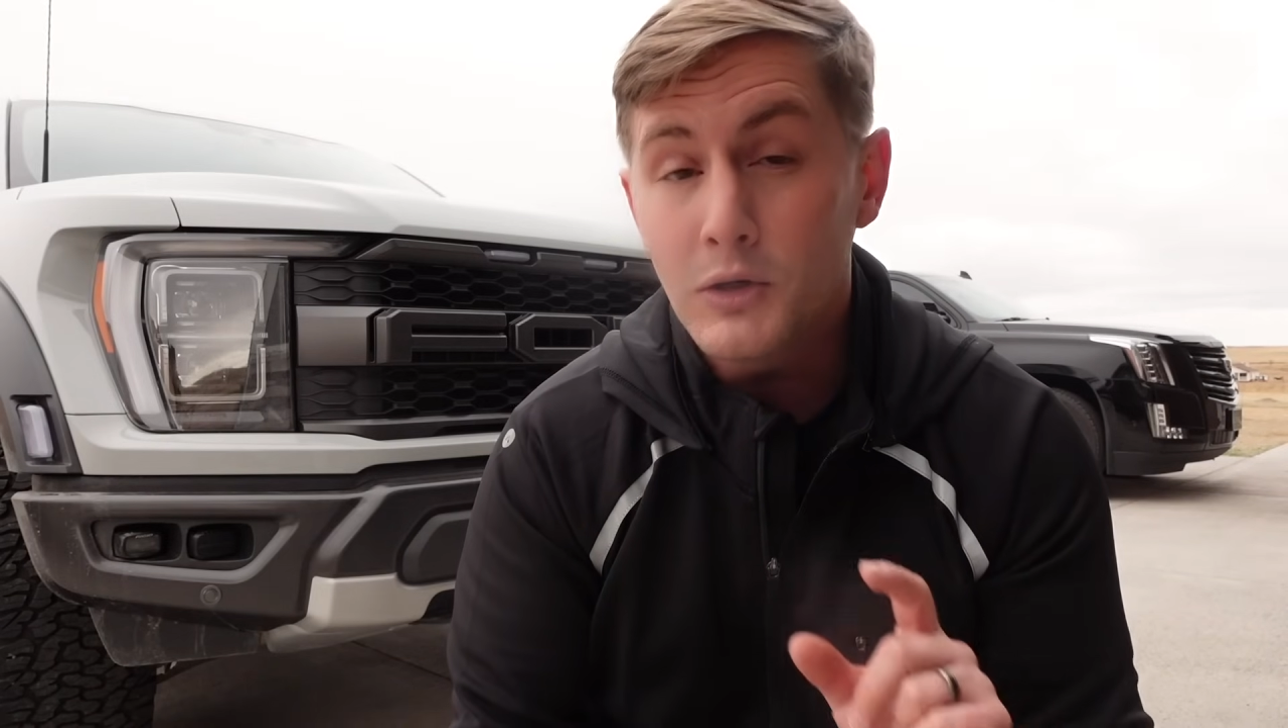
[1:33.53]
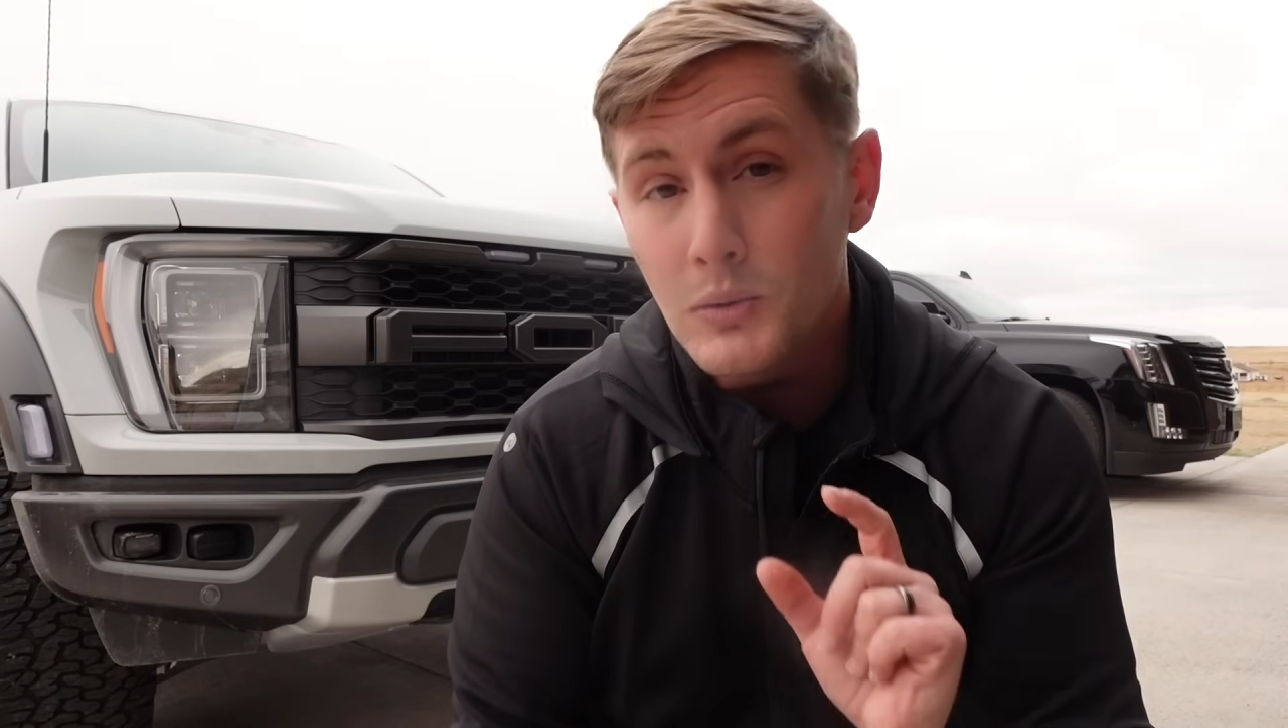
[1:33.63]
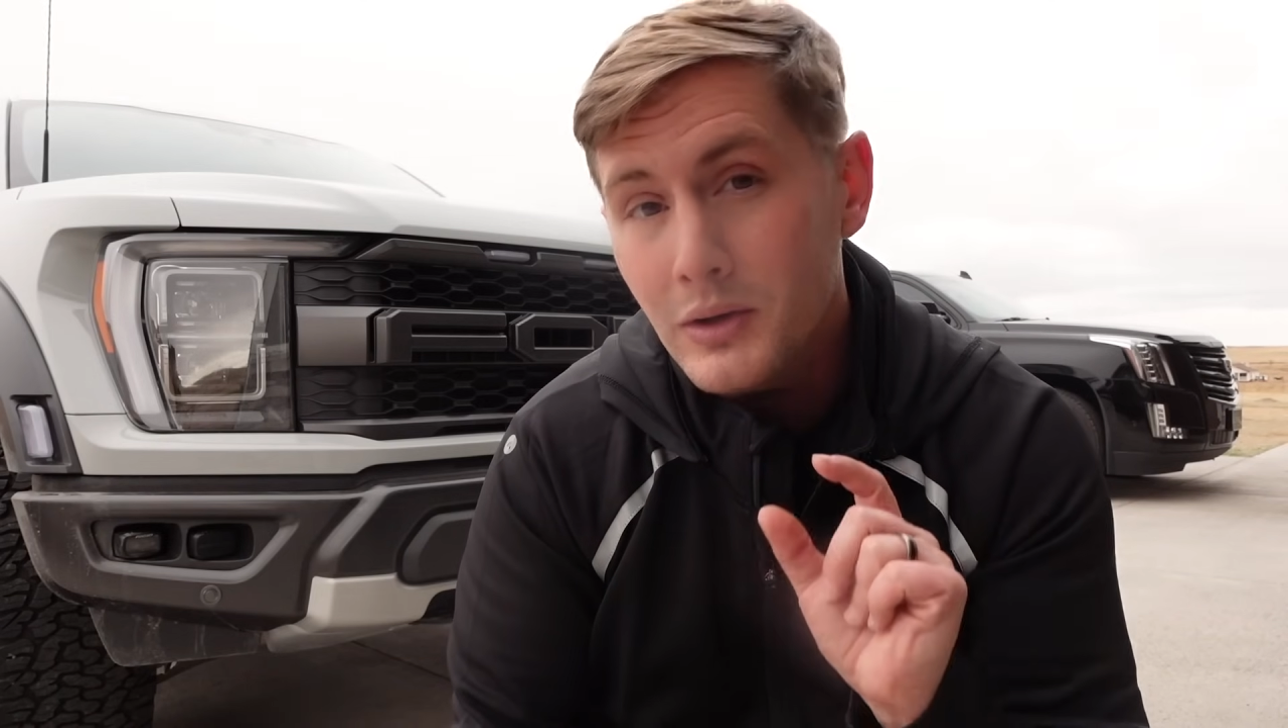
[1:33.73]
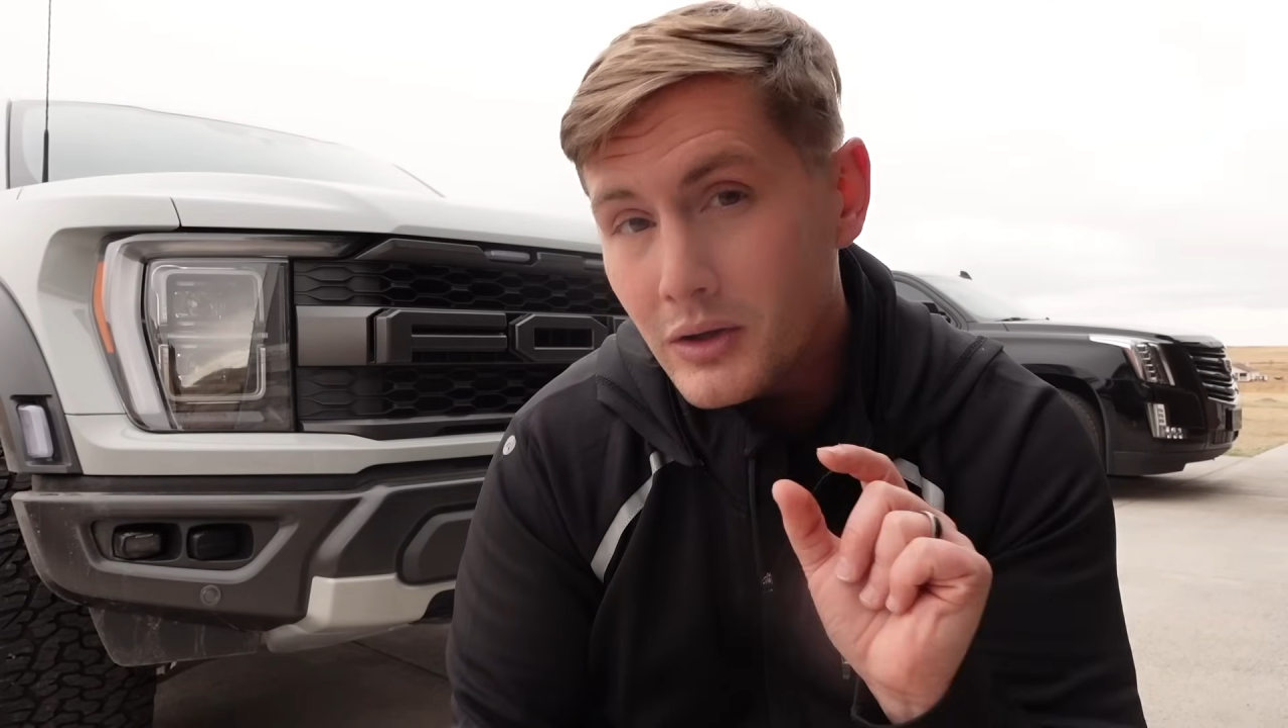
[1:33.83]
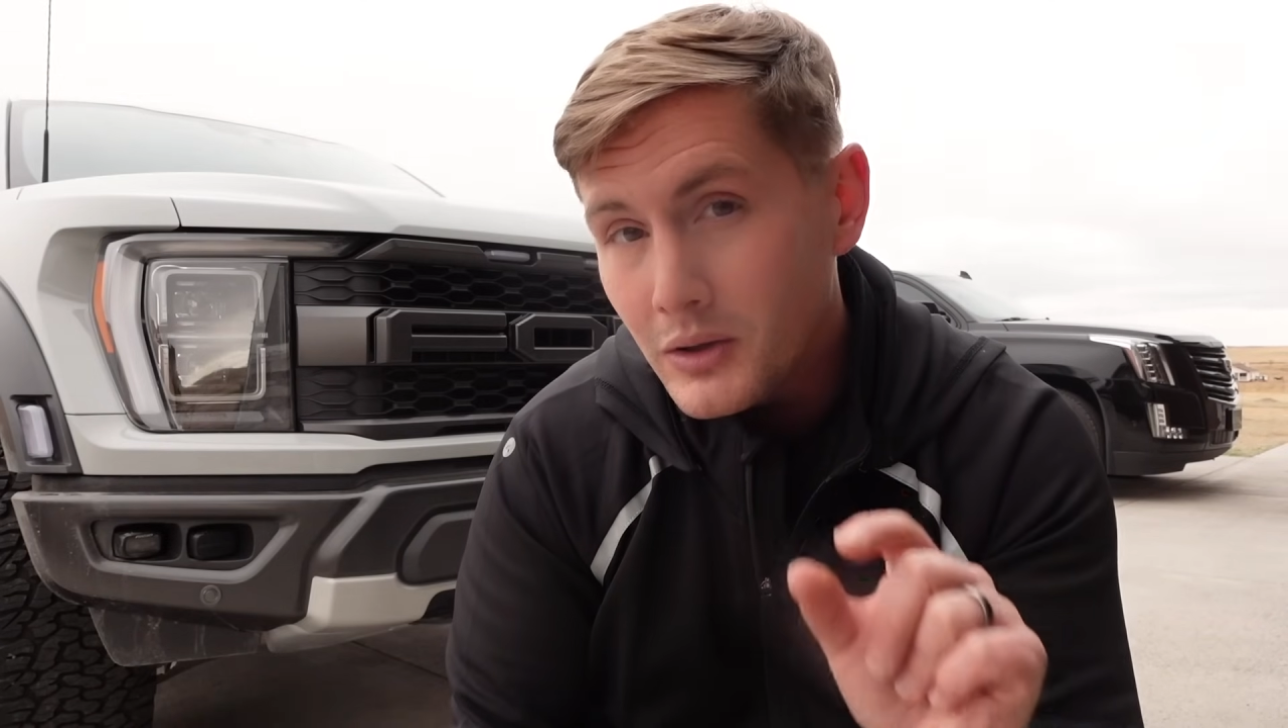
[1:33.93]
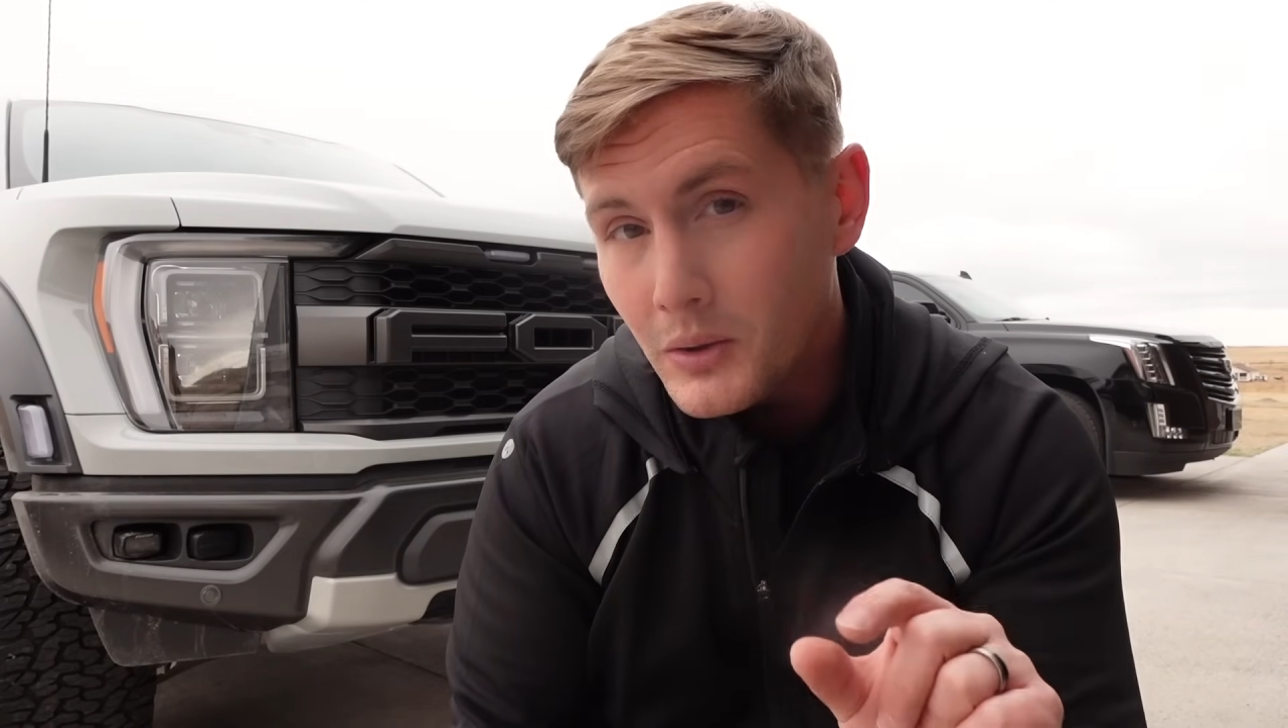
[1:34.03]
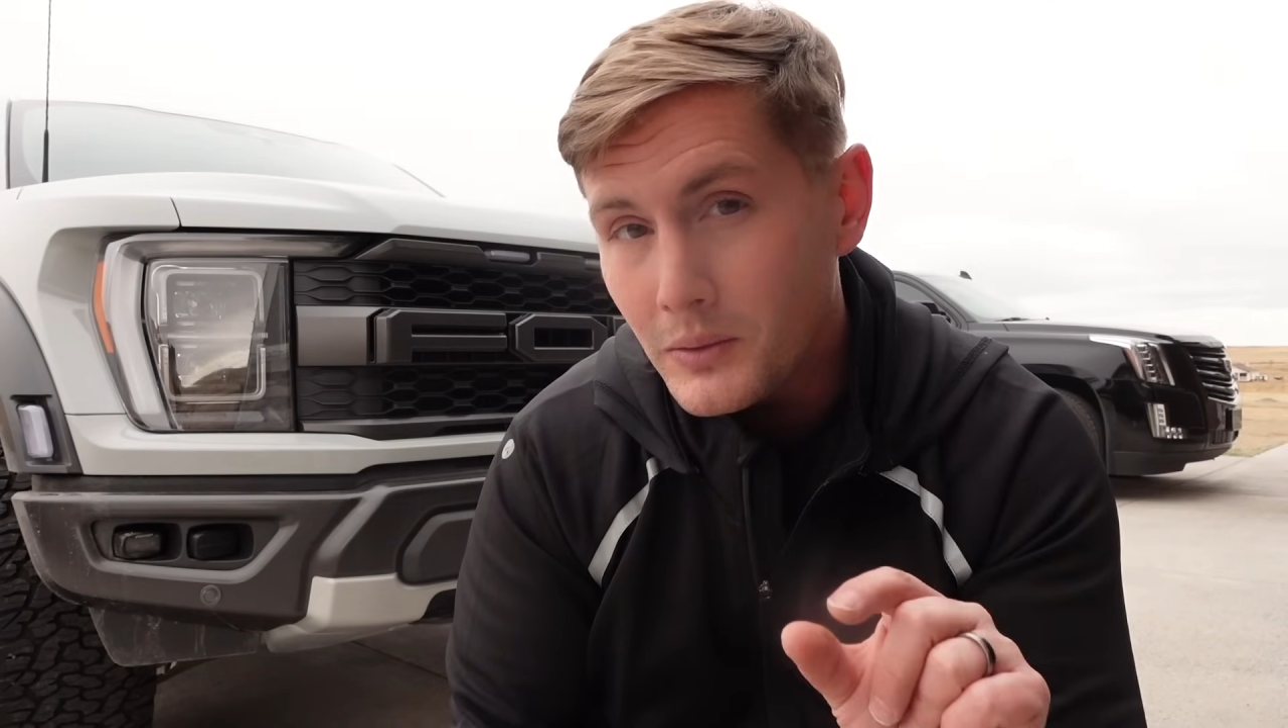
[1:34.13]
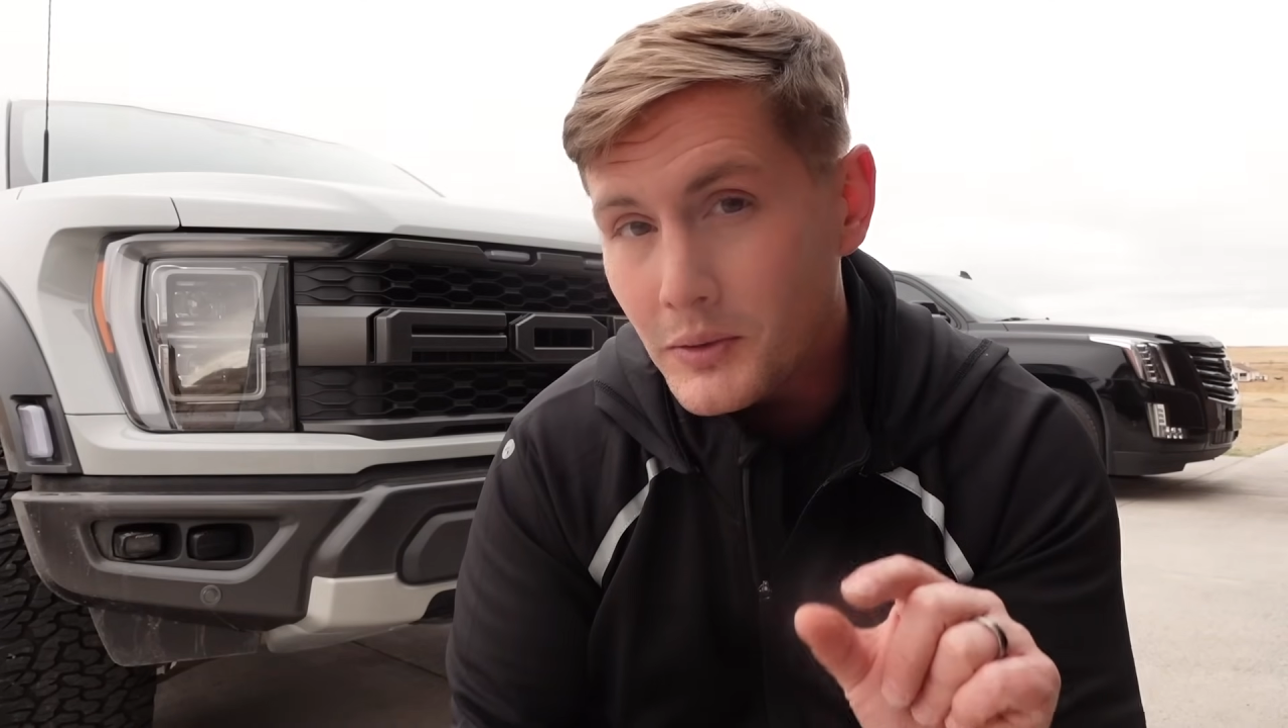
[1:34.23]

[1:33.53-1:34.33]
to include